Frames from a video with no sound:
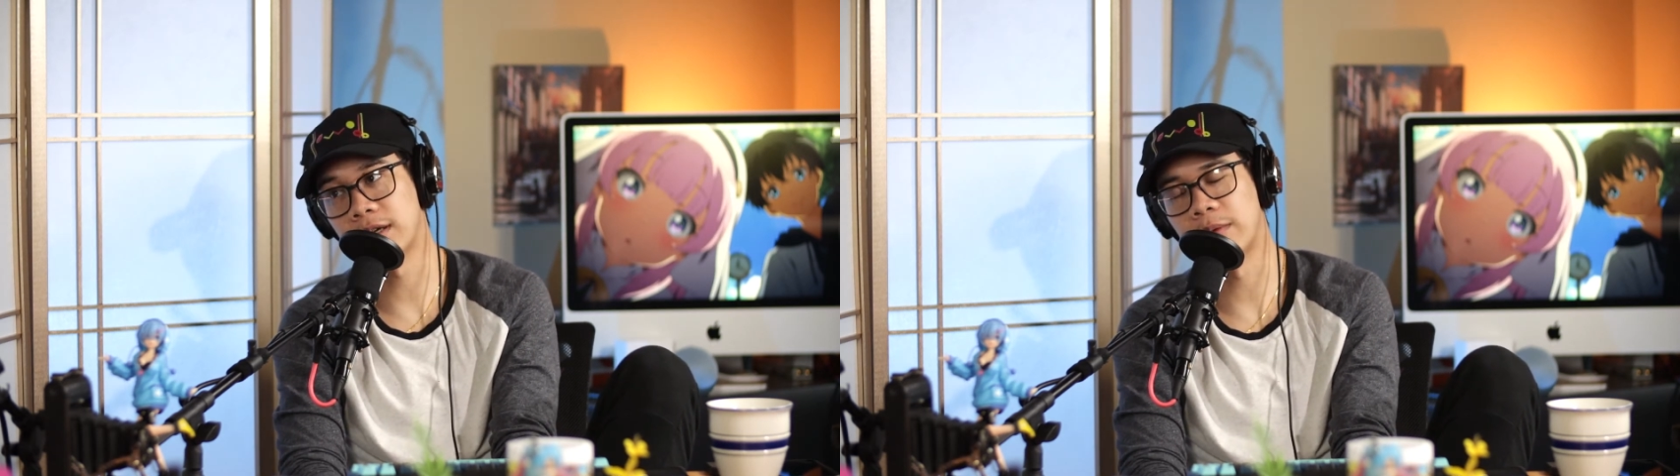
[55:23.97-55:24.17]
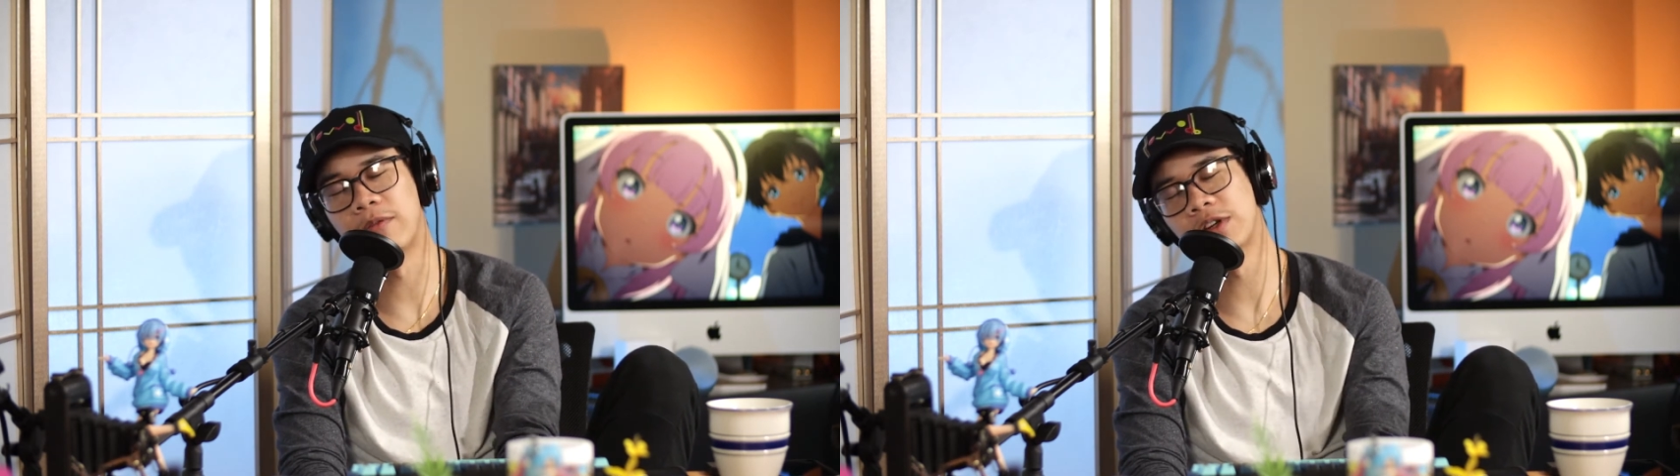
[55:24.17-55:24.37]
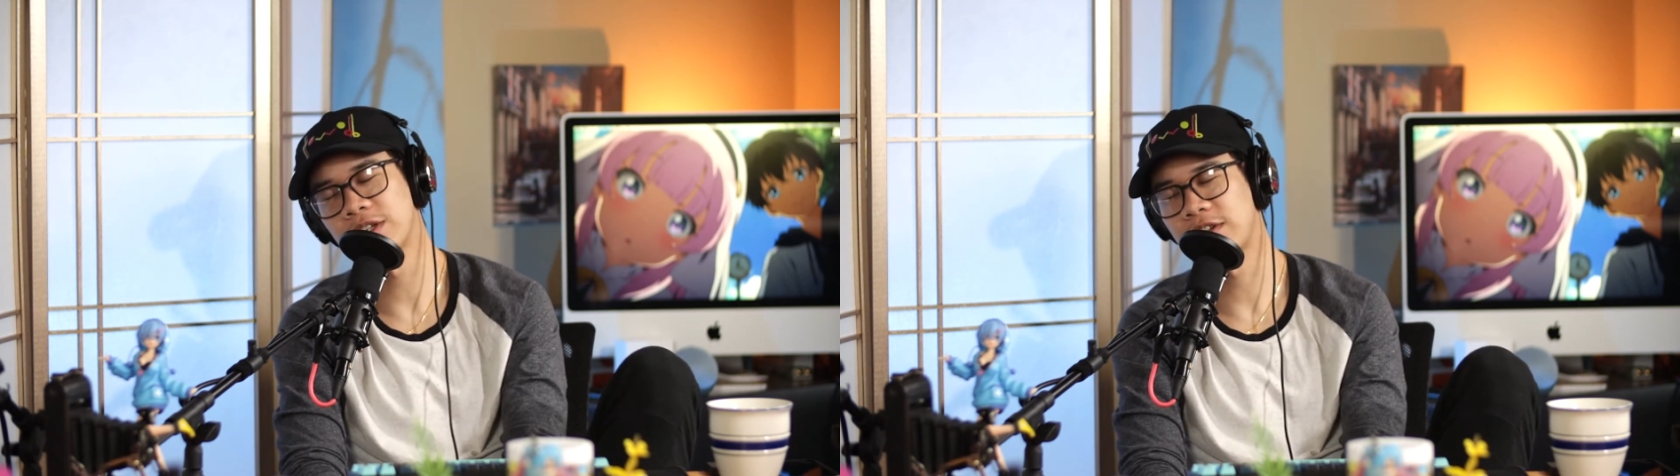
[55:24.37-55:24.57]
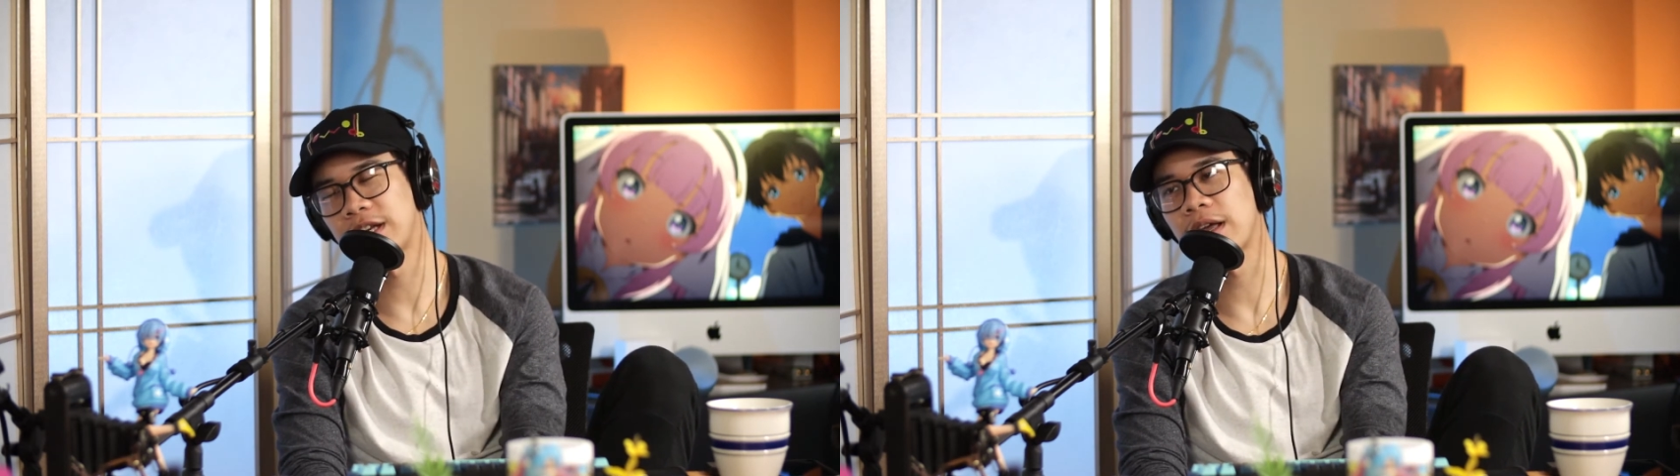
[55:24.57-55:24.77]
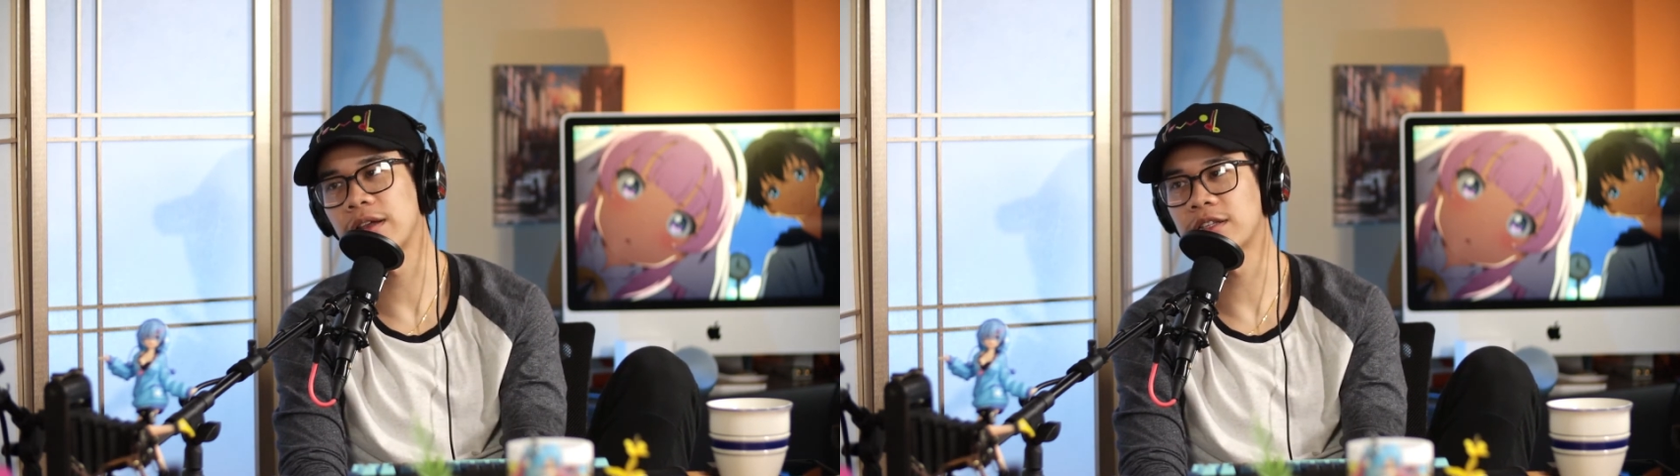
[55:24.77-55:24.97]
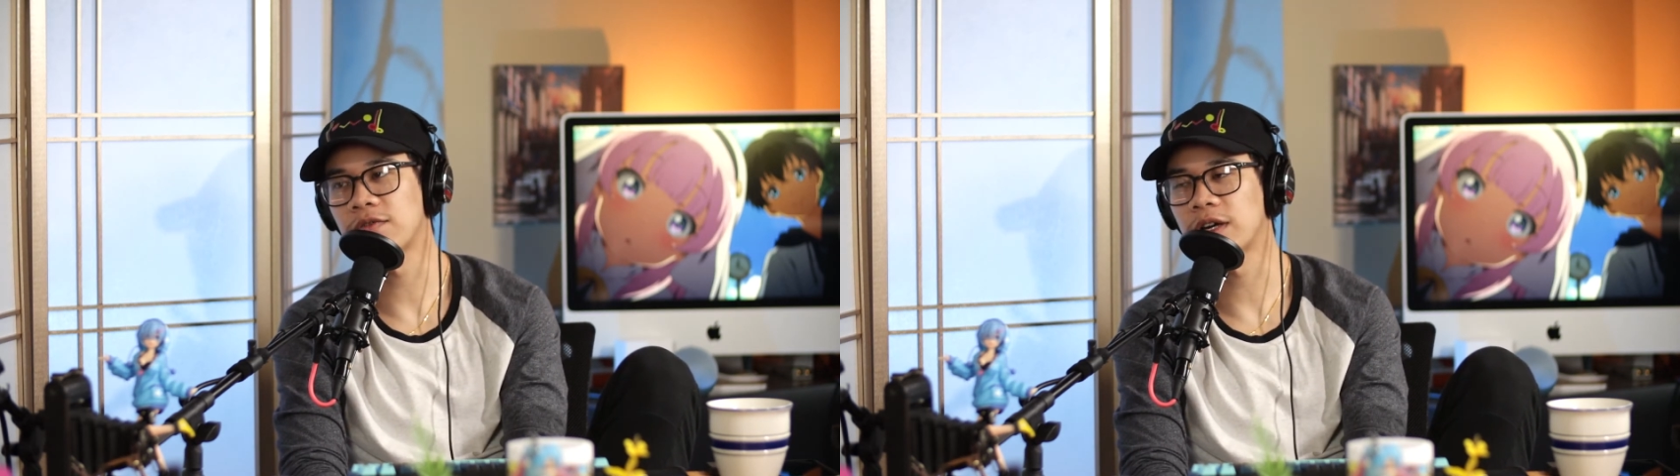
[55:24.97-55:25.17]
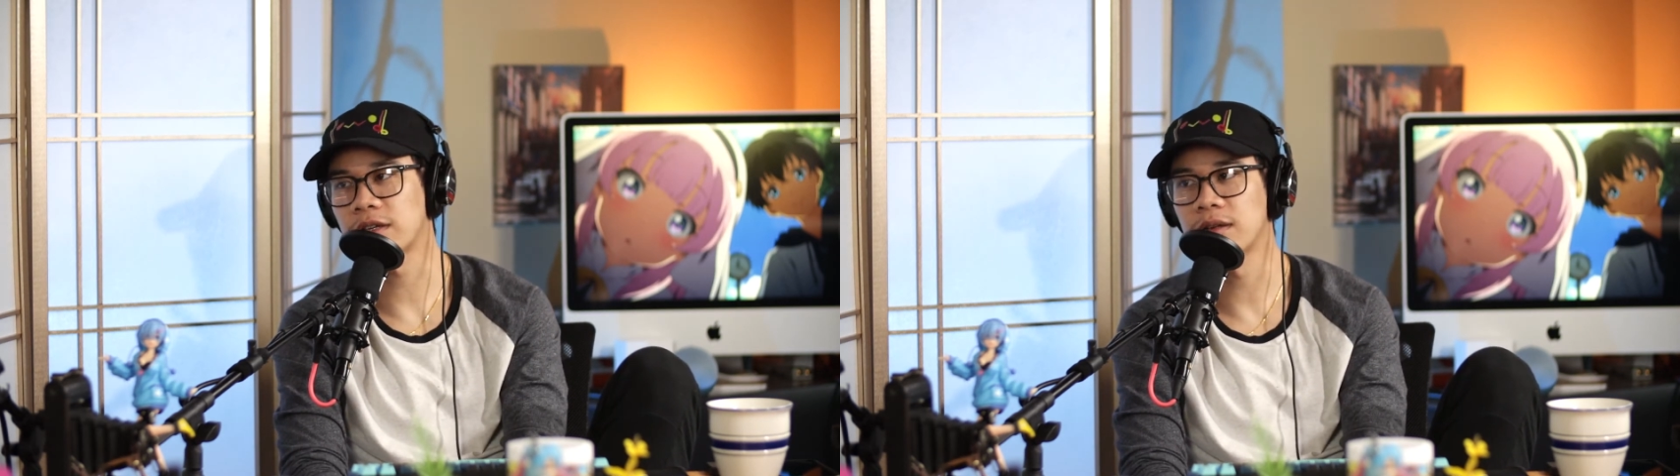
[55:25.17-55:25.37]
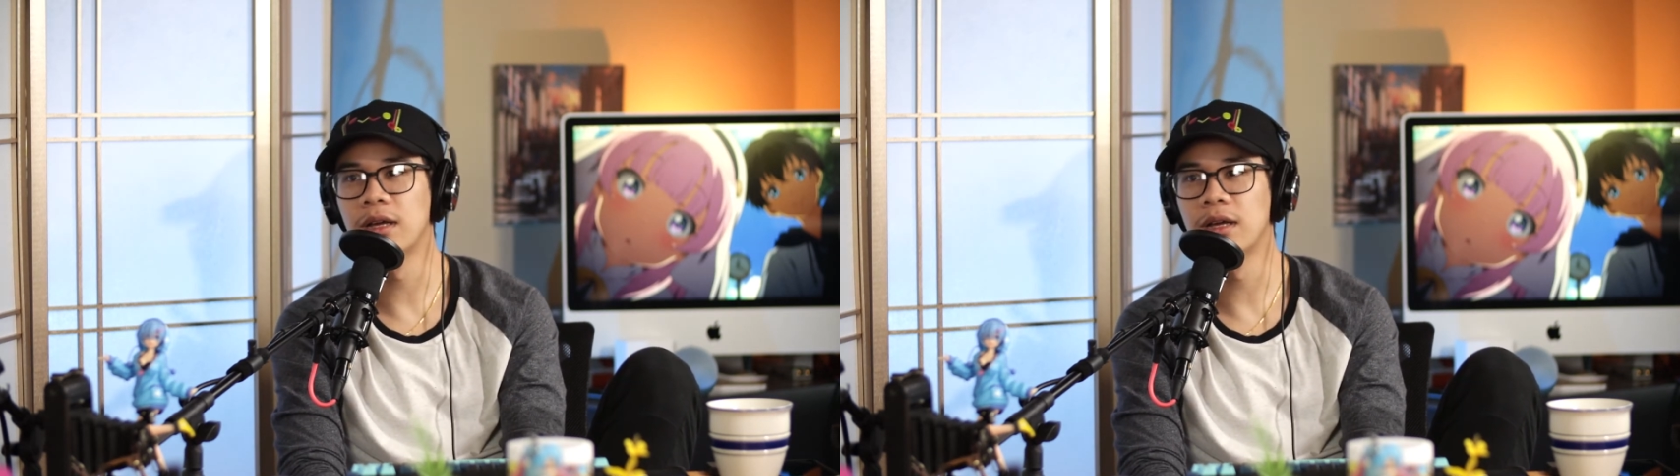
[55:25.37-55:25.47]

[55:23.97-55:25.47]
I'm going to finish it tonight because fuck it.